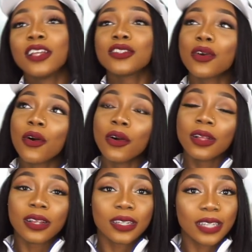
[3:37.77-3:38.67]

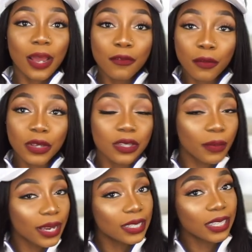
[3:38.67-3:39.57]
So the time for me to
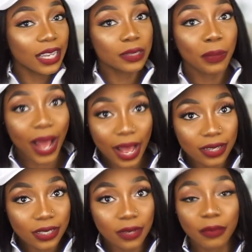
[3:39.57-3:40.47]
buy the tickets
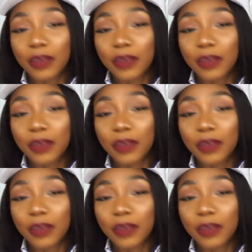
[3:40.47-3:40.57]
passed.